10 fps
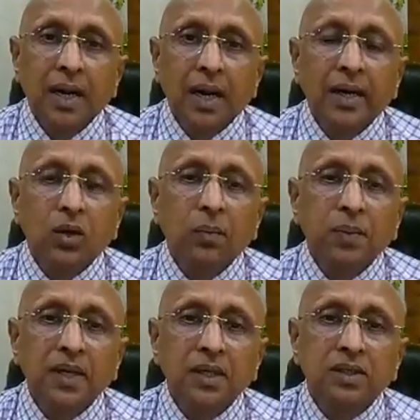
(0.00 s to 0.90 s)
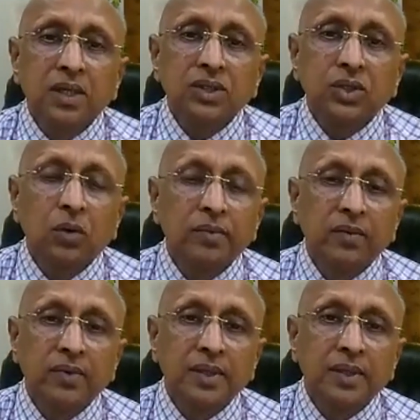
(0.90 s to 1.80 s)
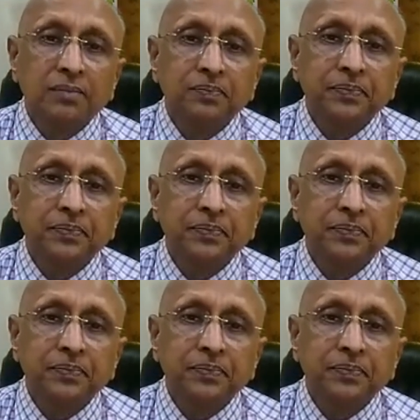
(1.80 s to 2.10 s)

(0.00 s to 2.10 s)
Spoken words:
and topic is just homeopathy.